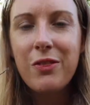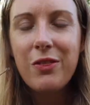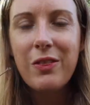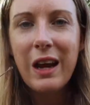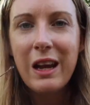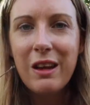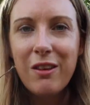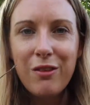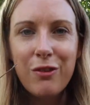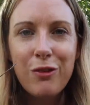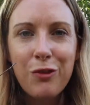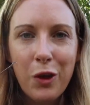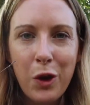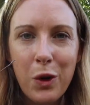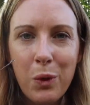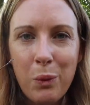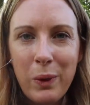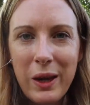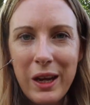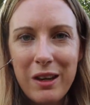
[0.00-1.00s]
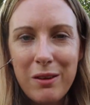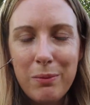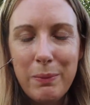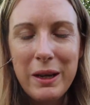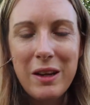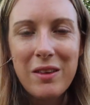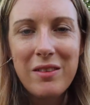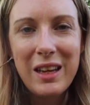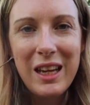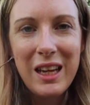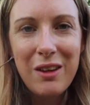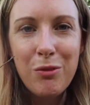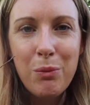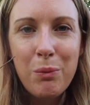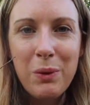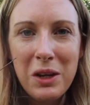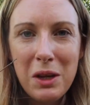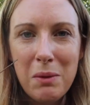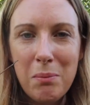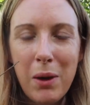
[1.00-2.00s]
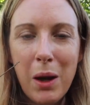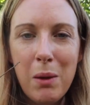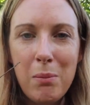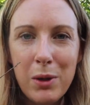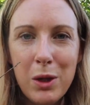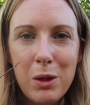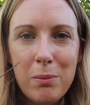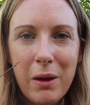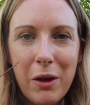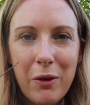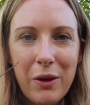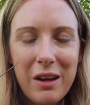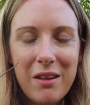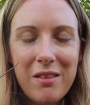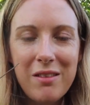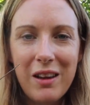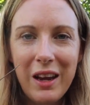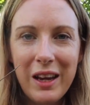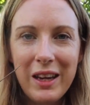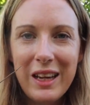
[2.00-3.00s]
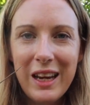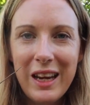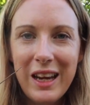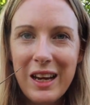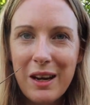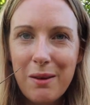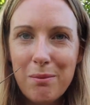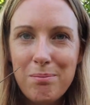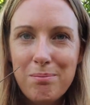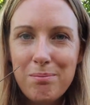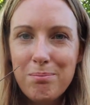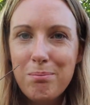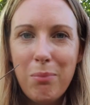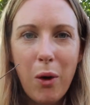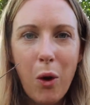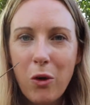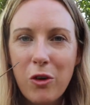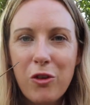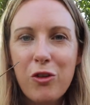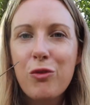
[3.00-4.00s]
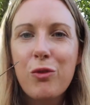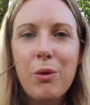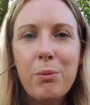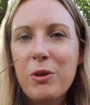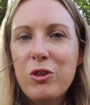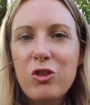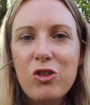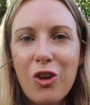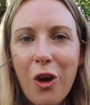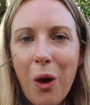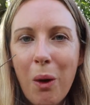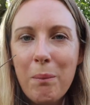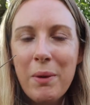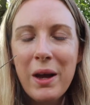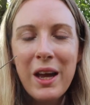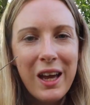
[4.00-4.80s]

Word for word: That is so weird because even when I buy blueberries like in a box from a shop,